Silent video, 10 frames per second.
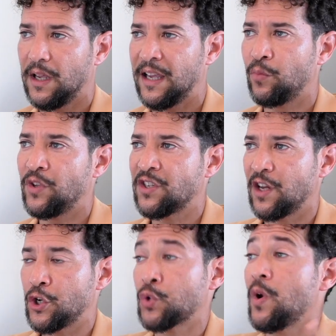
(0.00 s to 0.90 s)
it would set
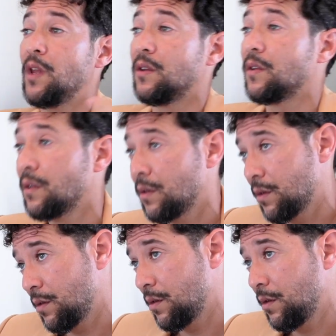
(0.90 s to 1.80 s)
a trend.
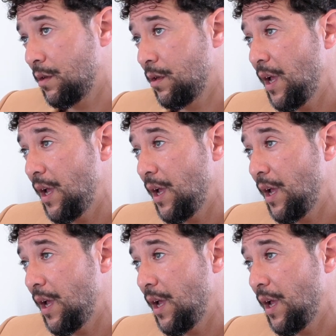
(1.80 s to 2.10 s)
Mm-hmm.